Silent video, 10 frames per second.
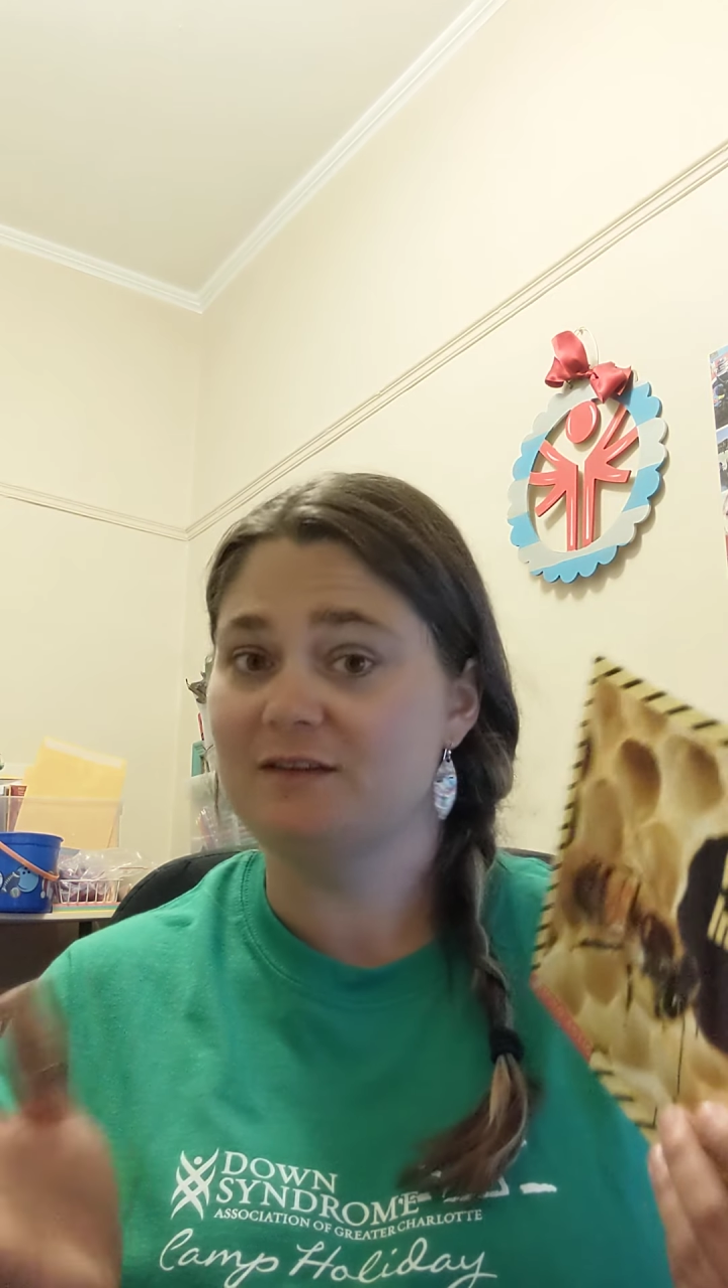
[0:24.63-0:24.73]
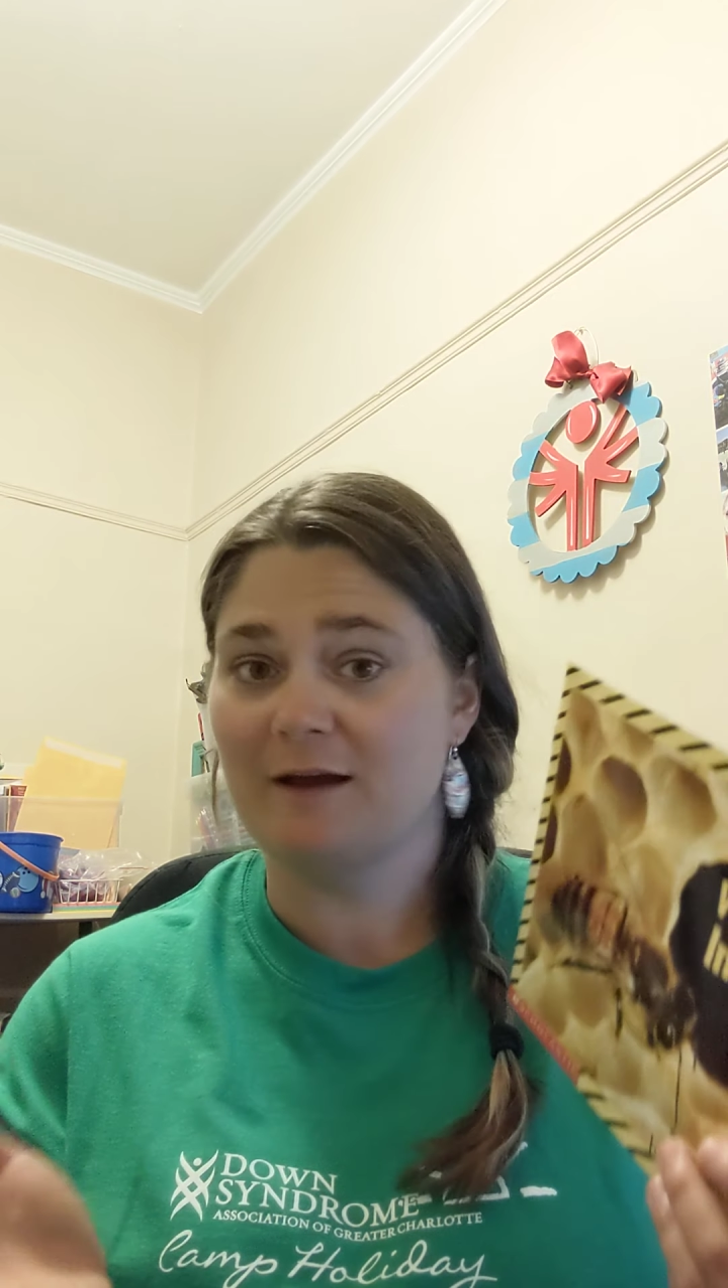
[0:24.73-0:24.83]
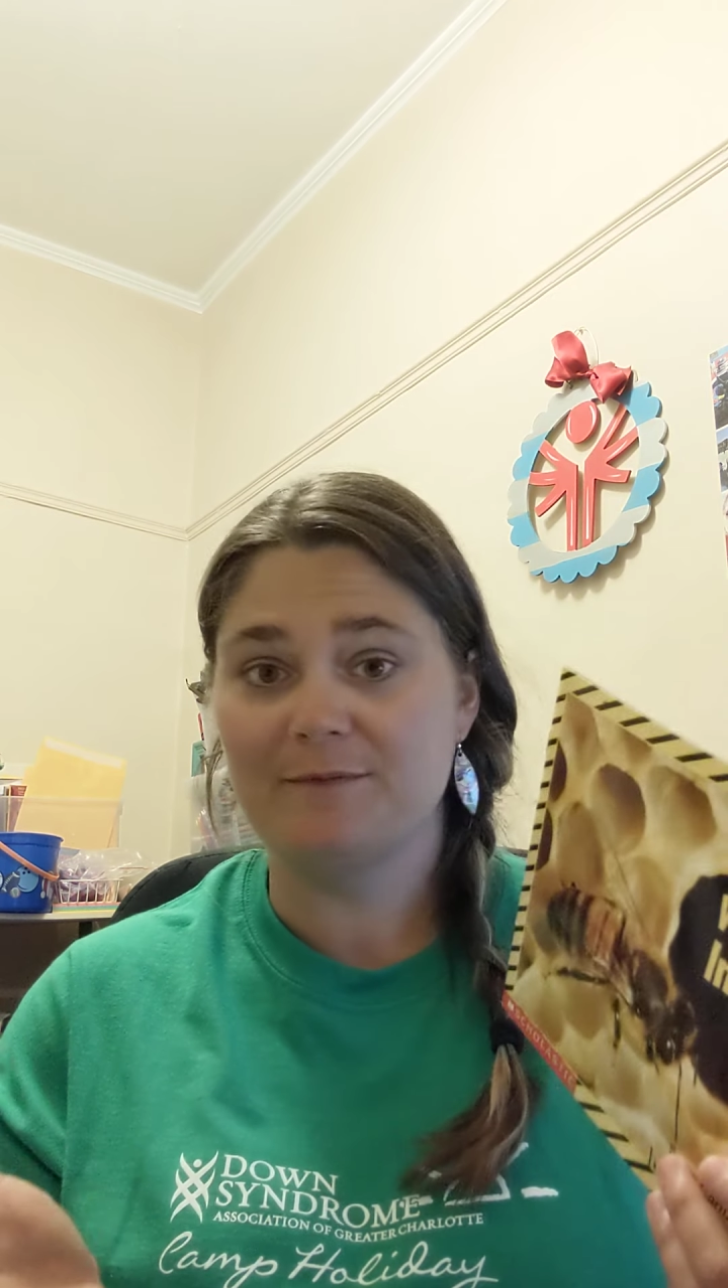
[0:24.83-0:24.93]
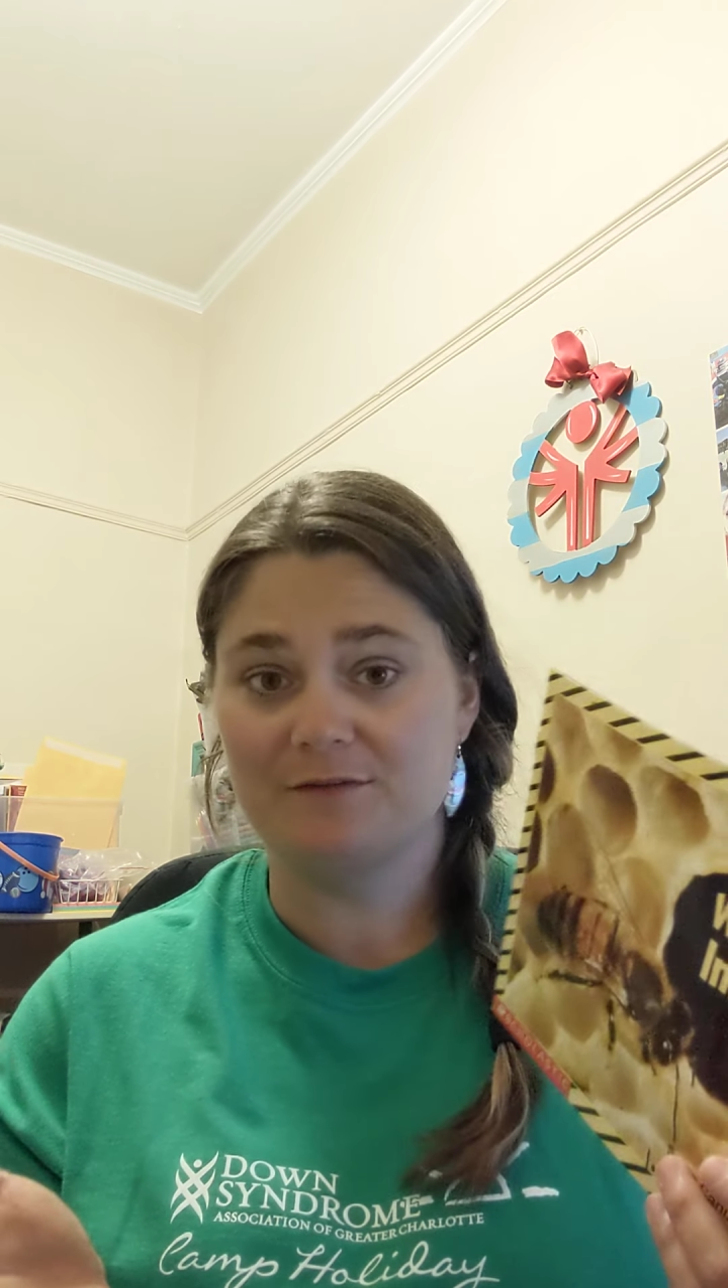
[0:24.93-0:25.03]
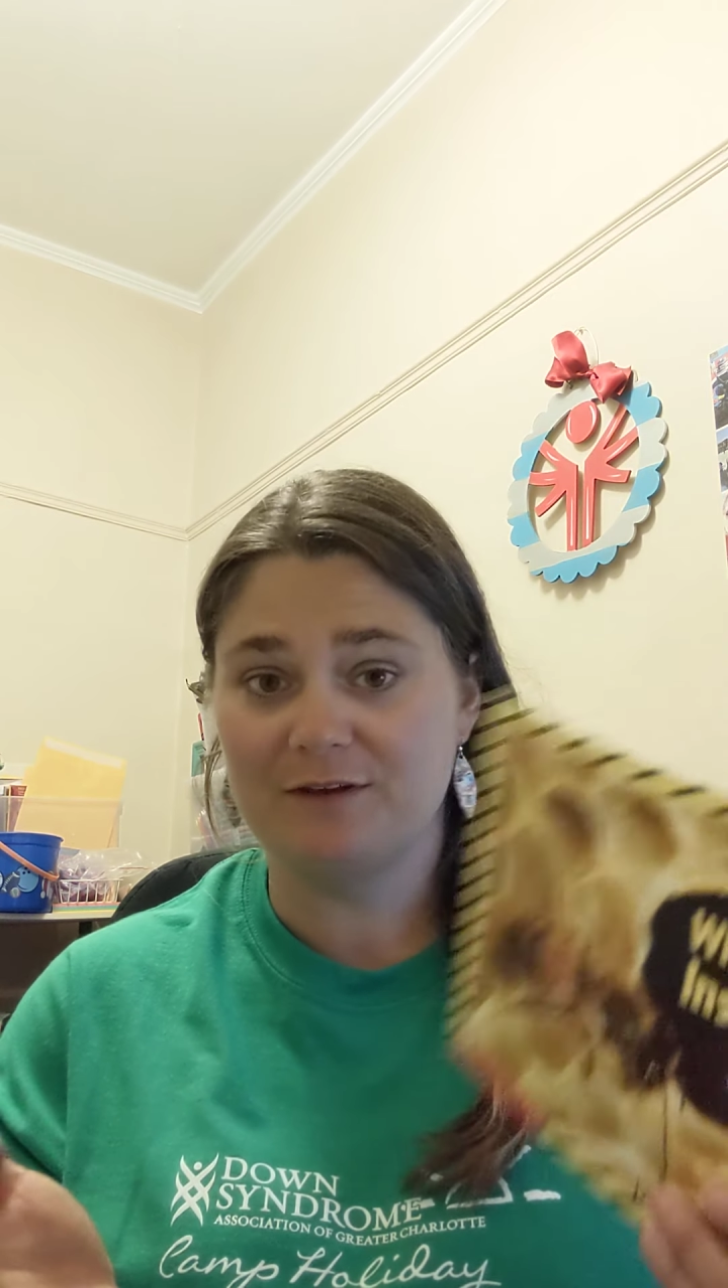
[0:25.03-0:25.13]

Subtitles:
types of